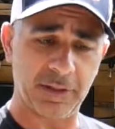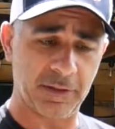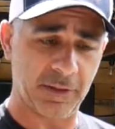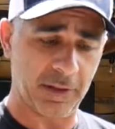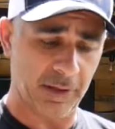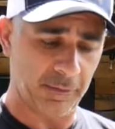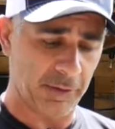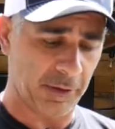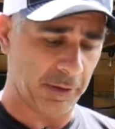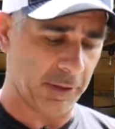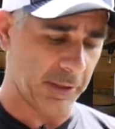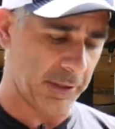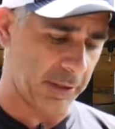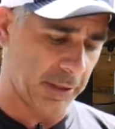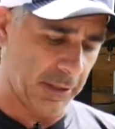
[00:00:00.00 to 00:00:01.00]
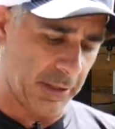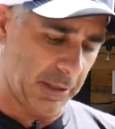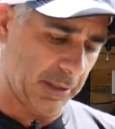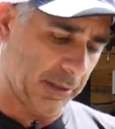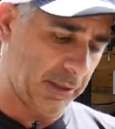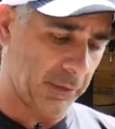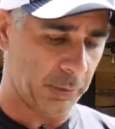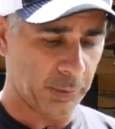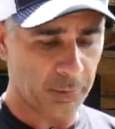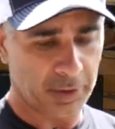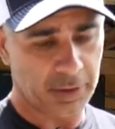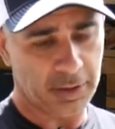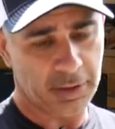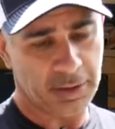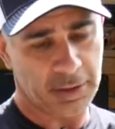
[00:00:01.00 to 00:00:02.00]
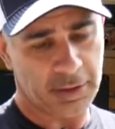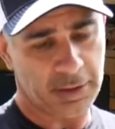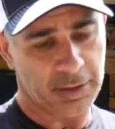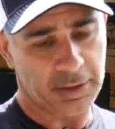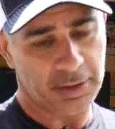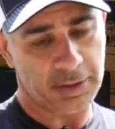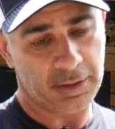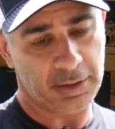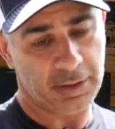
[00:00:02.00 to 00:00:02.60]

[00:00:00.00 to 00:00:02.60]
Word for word: into the inverter. This one